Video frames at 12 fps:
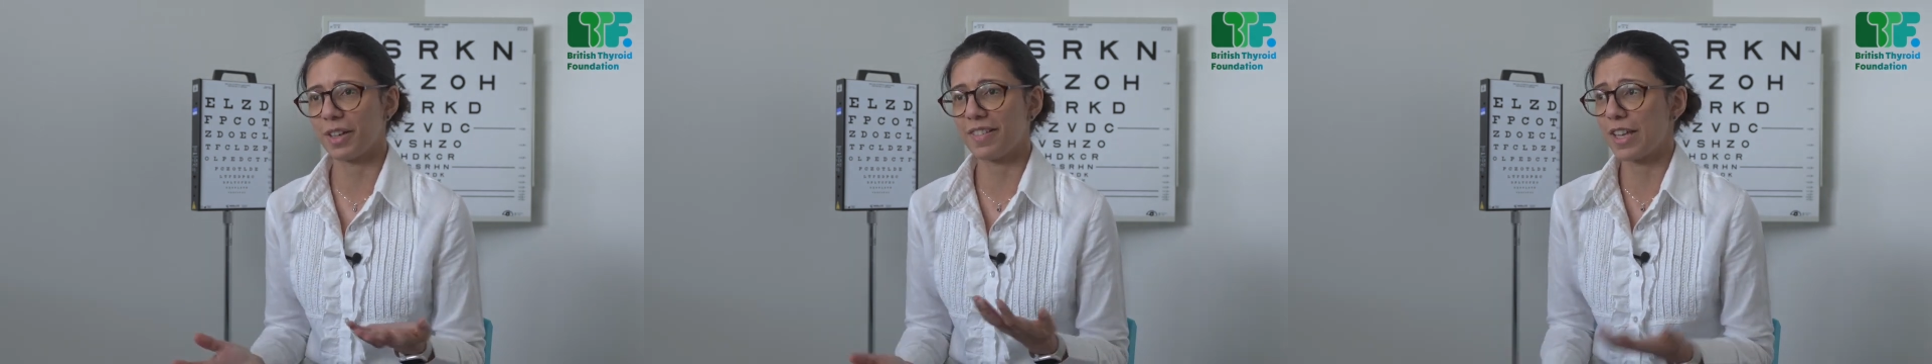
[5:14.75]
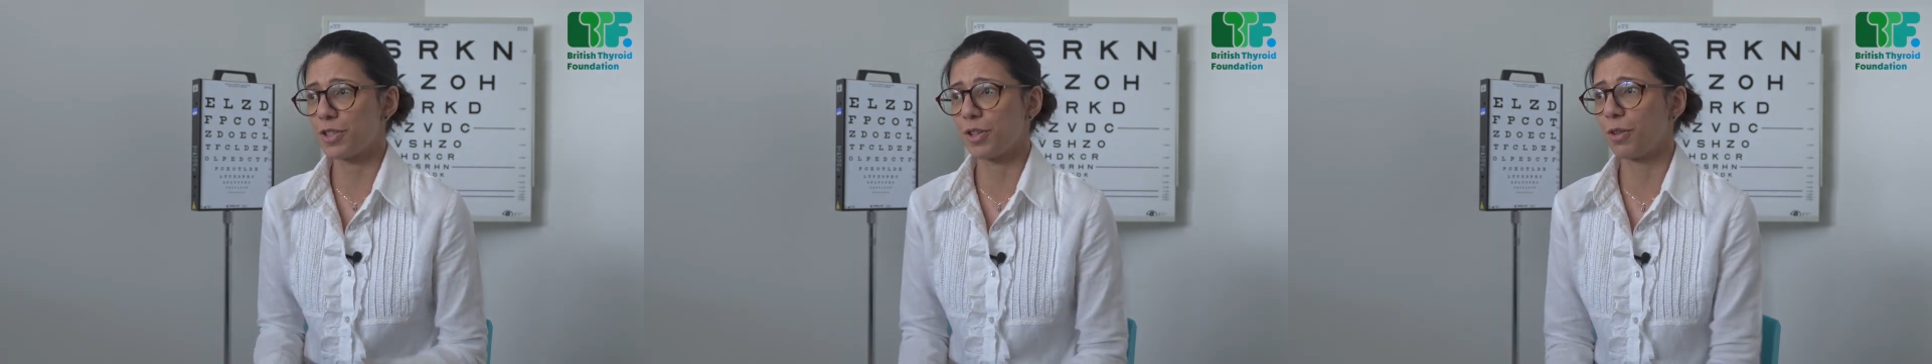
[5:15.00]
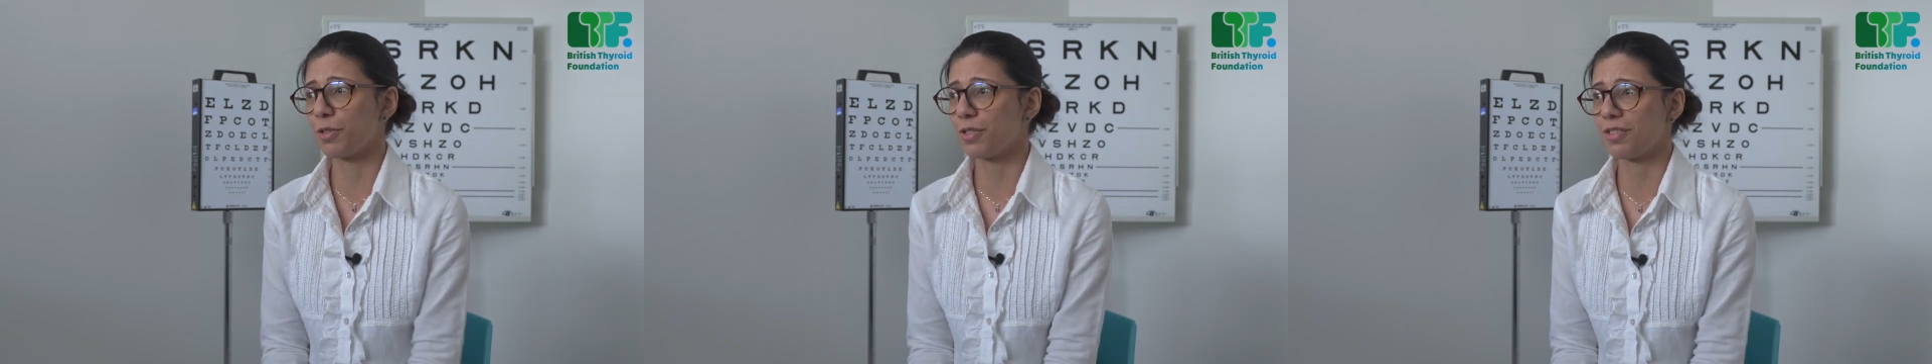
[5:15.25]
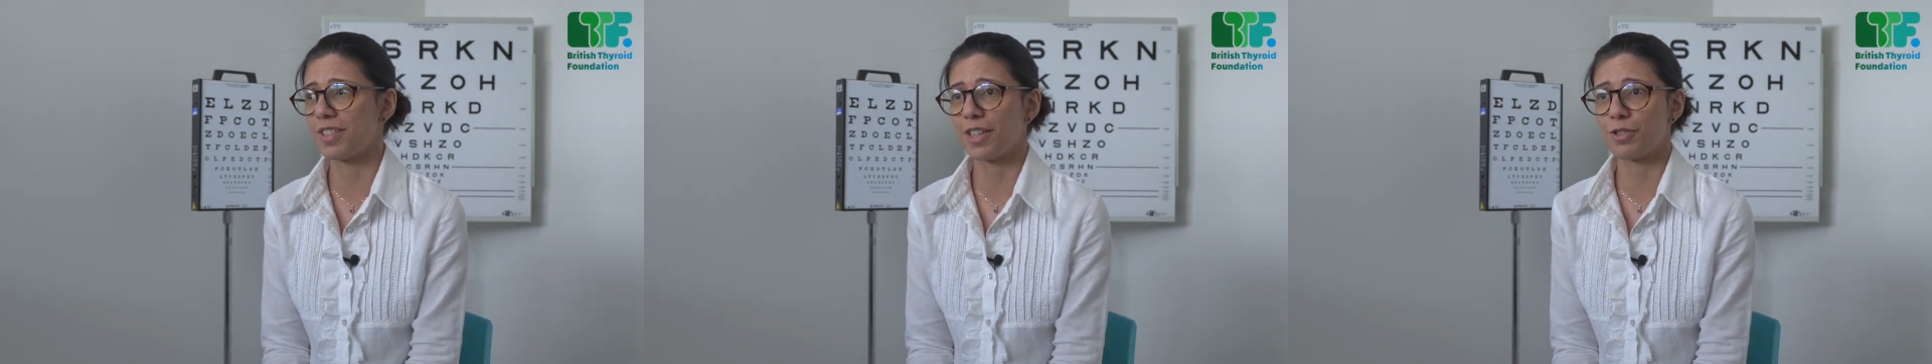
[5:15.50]
There's no
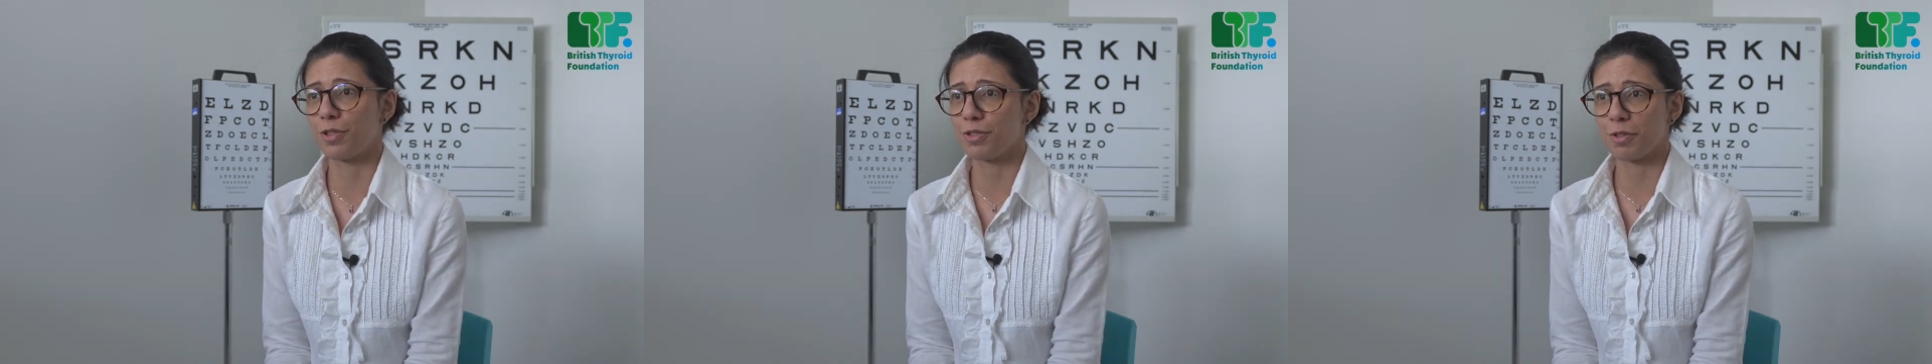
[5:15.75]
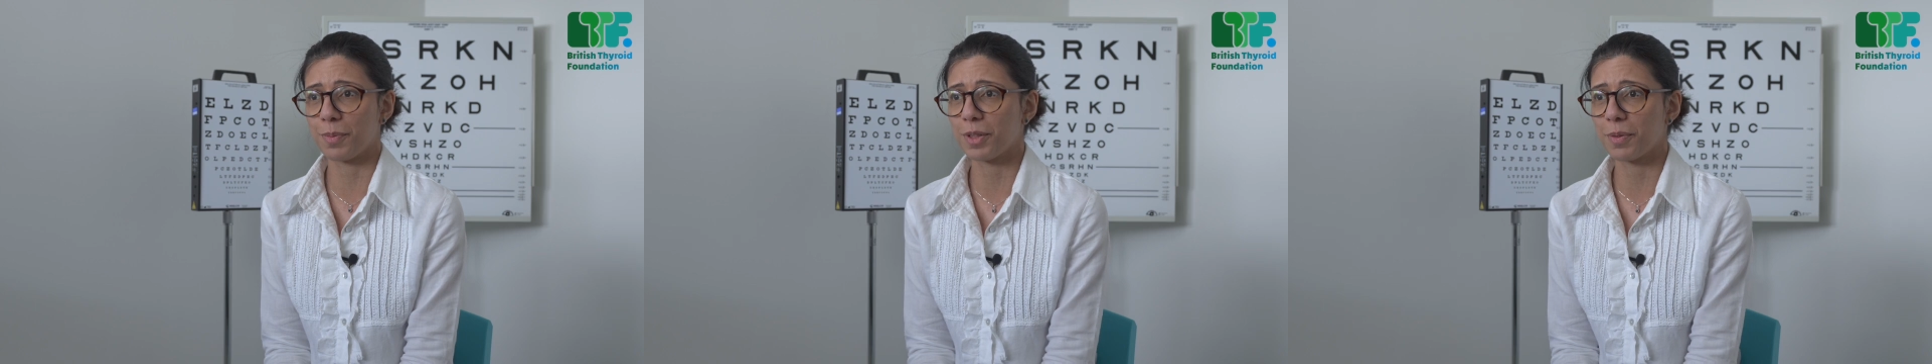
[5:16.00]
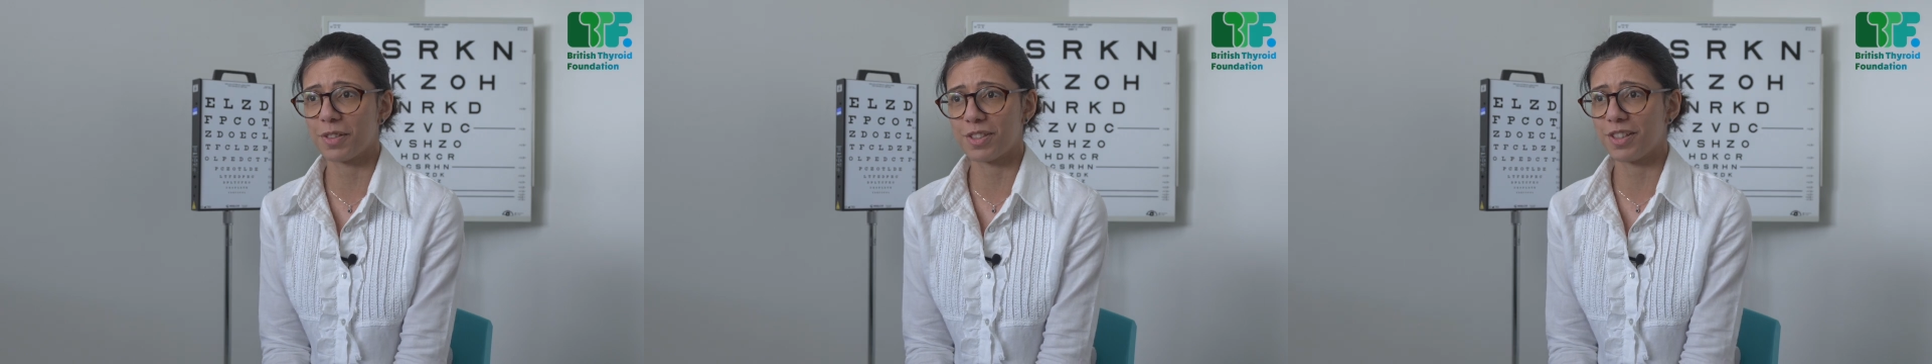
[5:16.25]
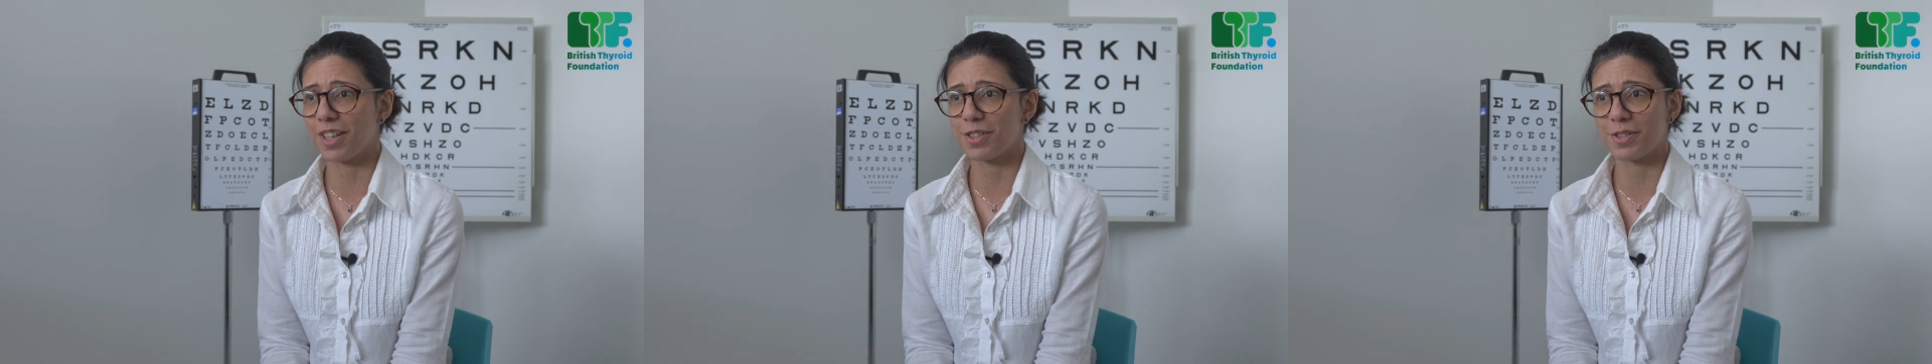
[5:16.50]
stupid
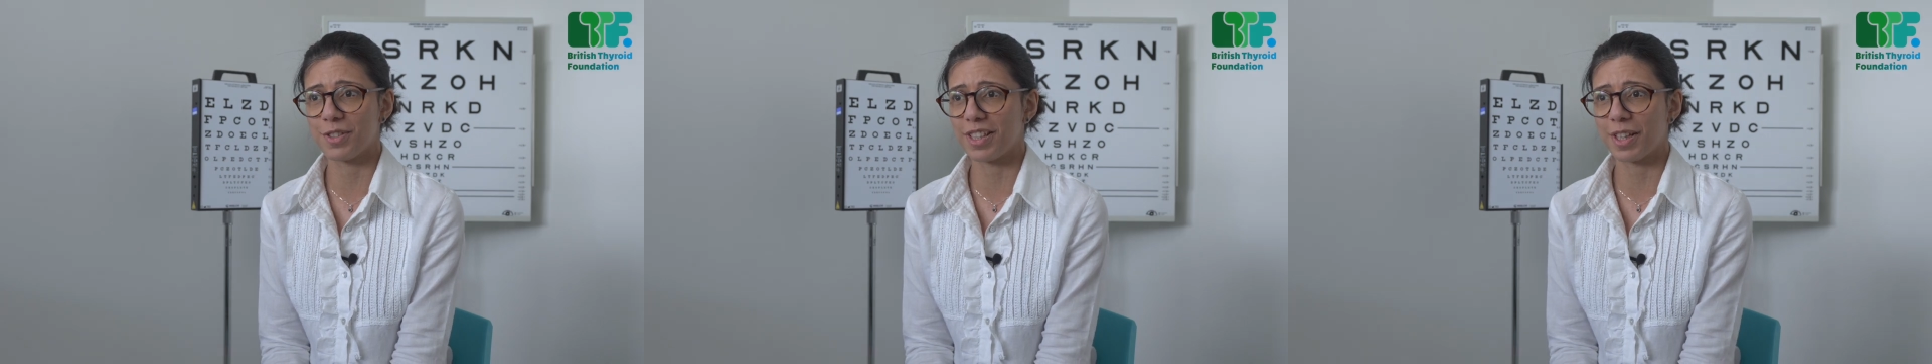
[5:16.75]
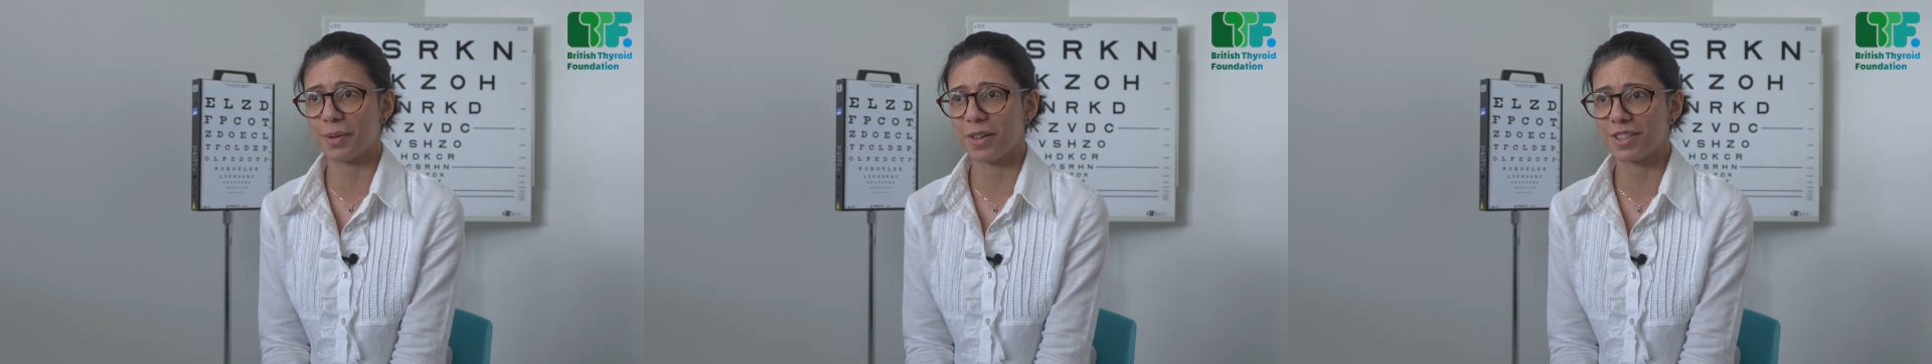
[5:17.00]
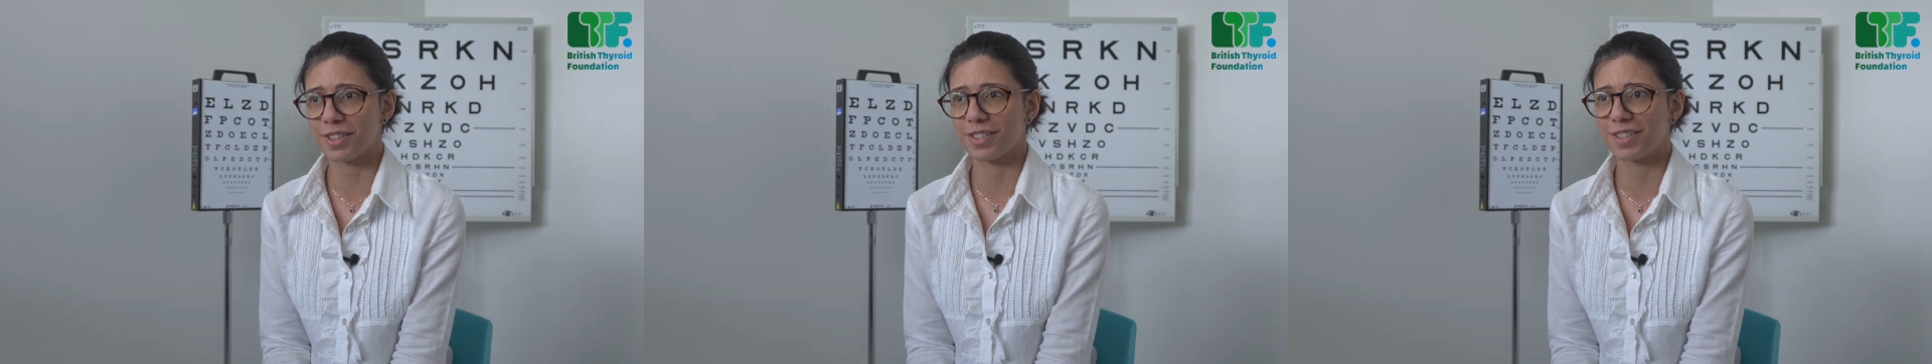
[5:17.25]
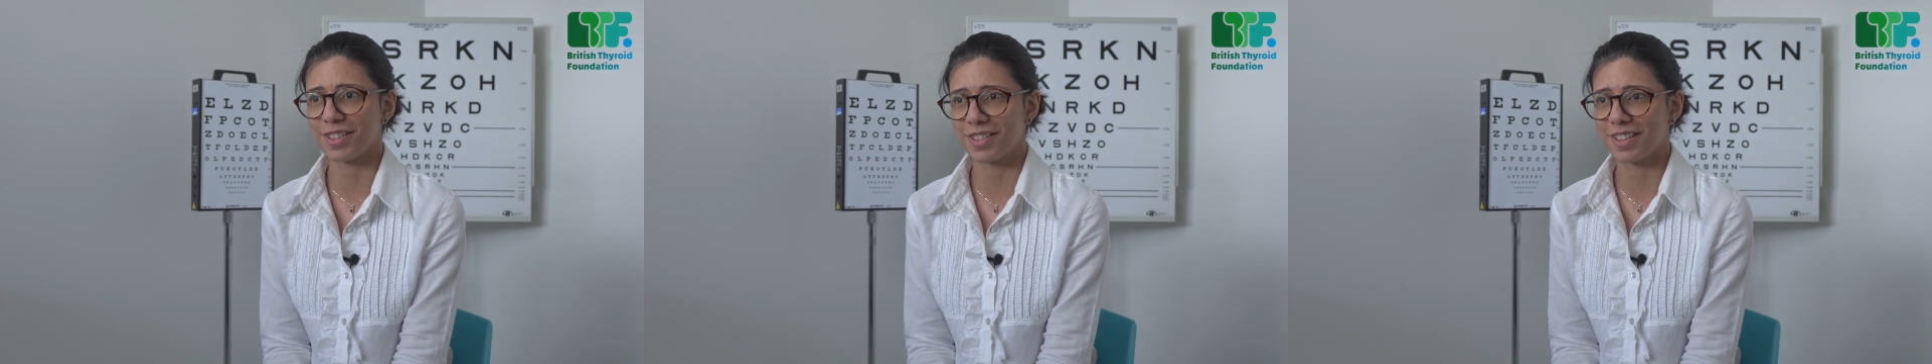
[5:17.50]
question. There's no silly questions.